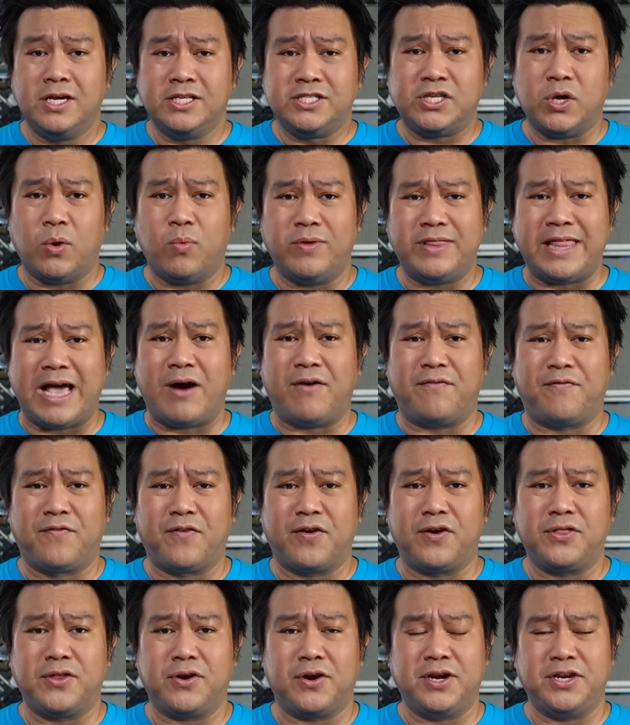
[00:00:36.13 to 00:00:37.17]
So without
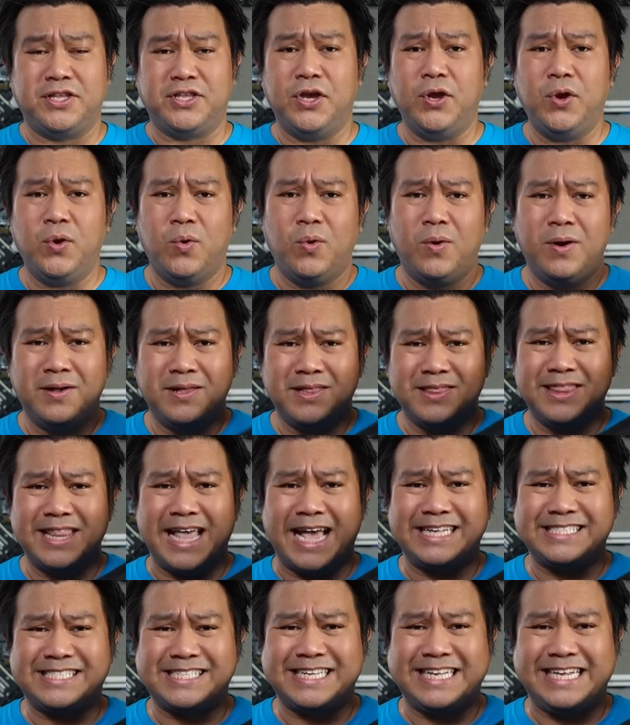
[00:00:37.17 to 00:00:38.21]
further ado,
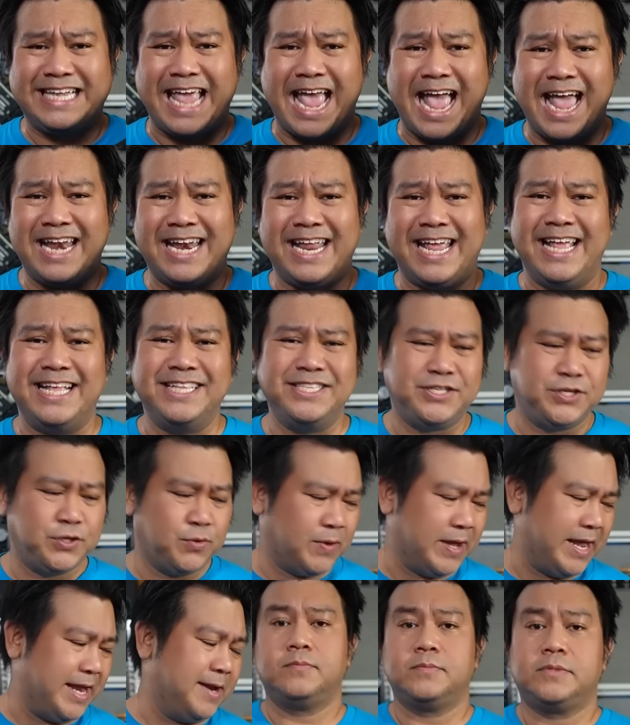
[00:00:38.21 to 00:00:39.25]
let's get
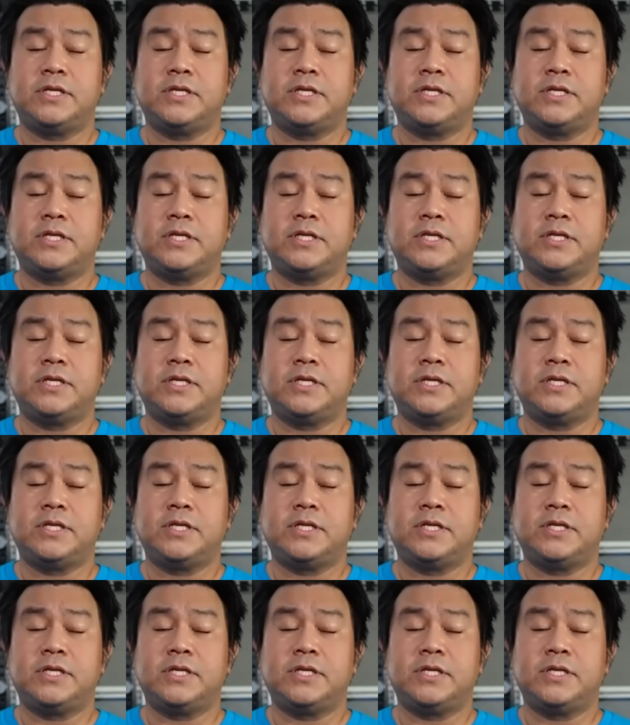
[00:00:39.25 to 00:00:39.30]
into it.